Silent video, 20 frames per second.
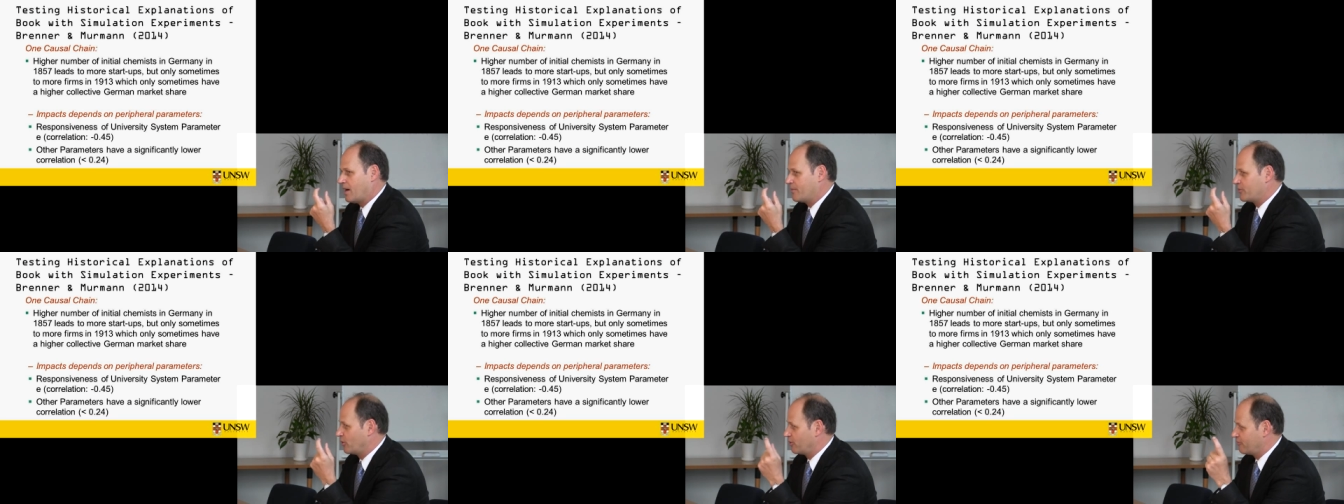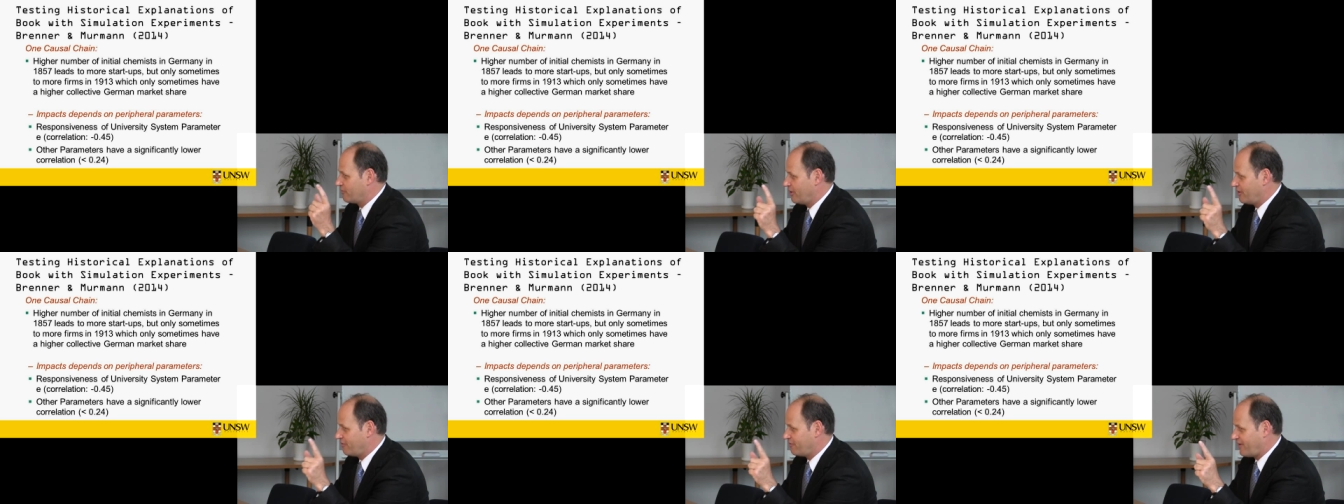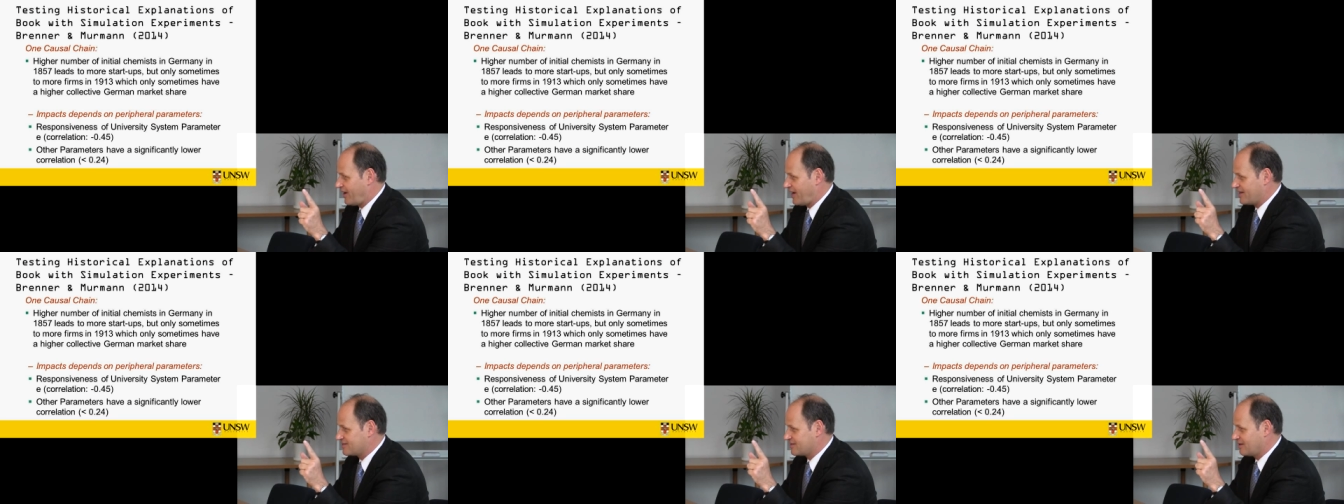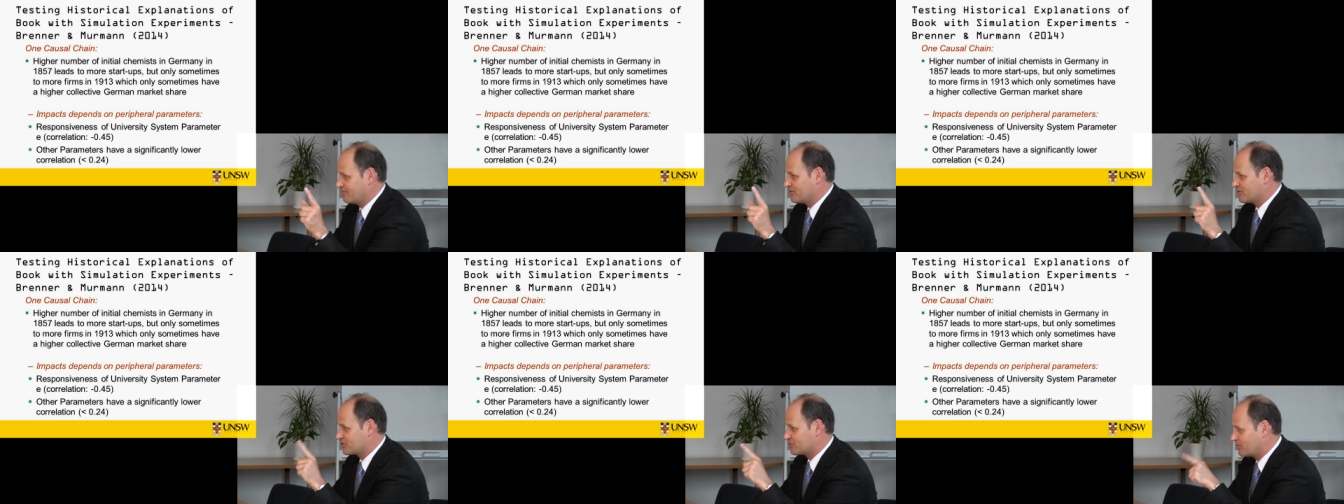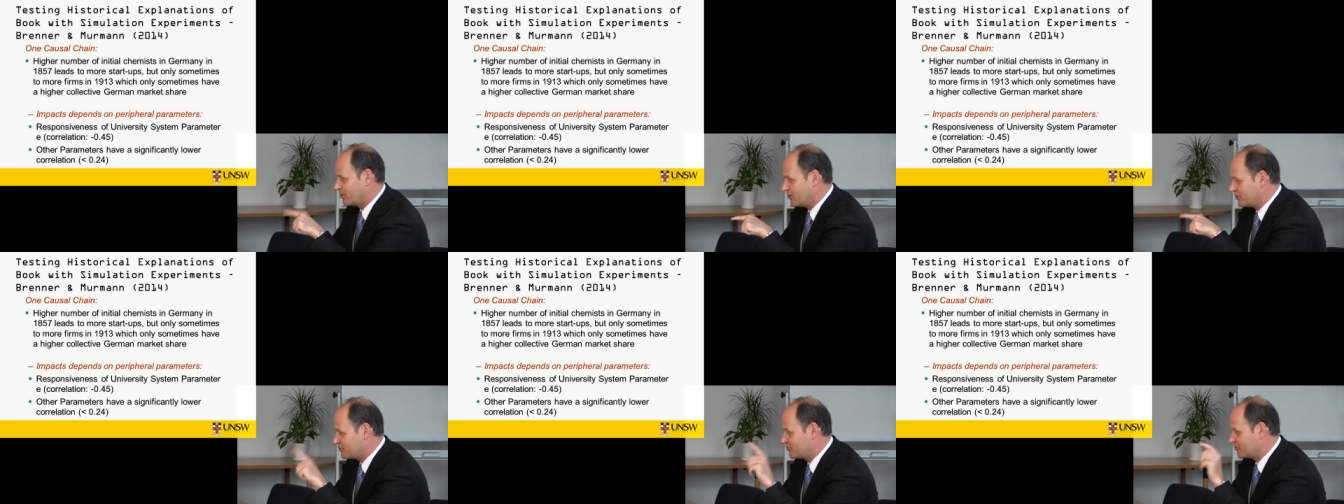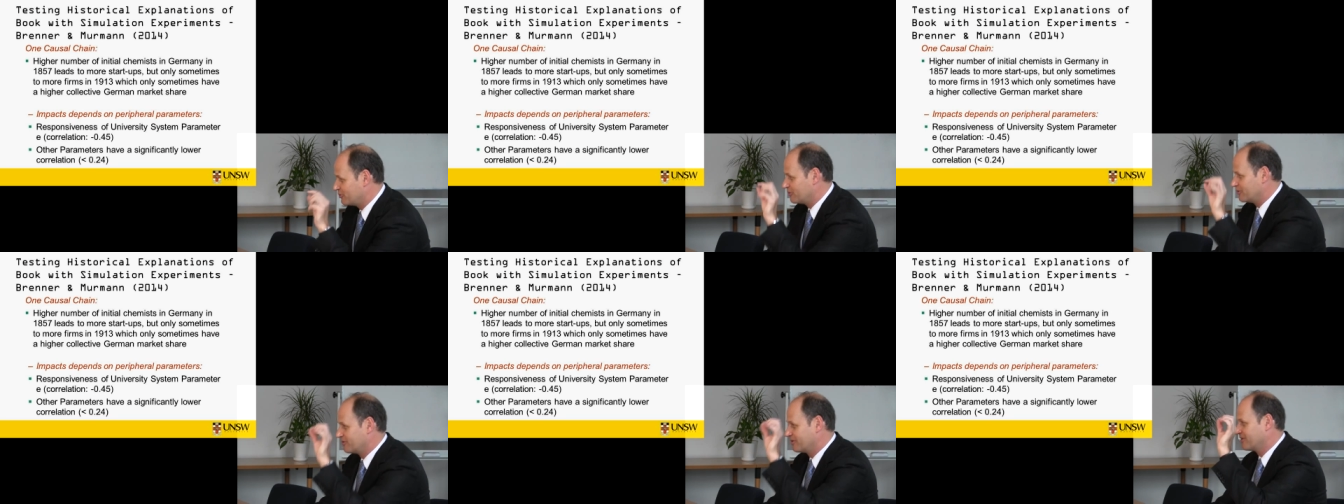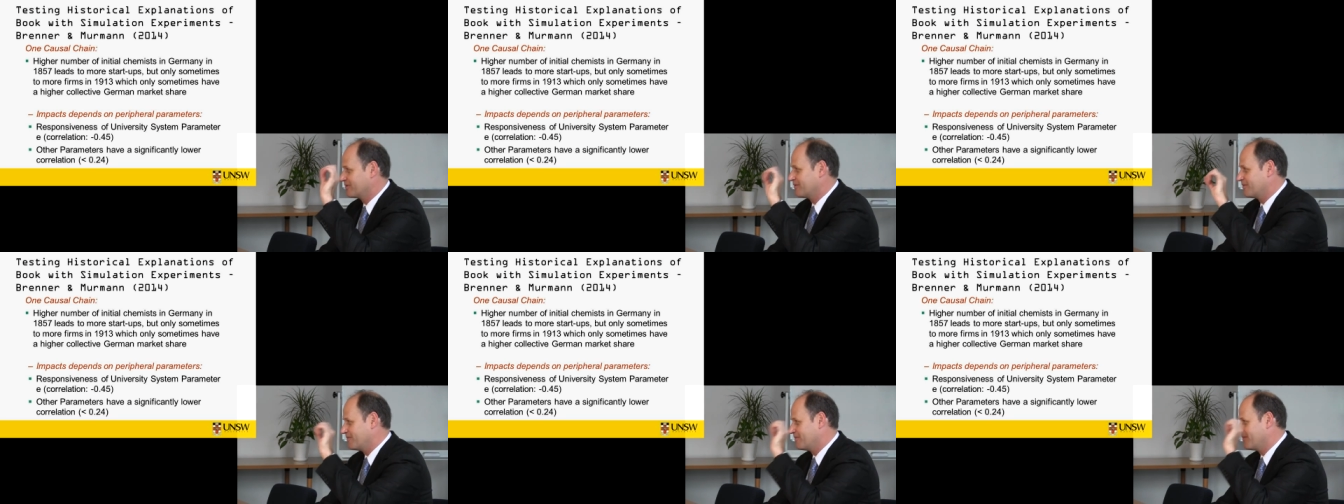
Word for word: I'm going very fast. I just wanted to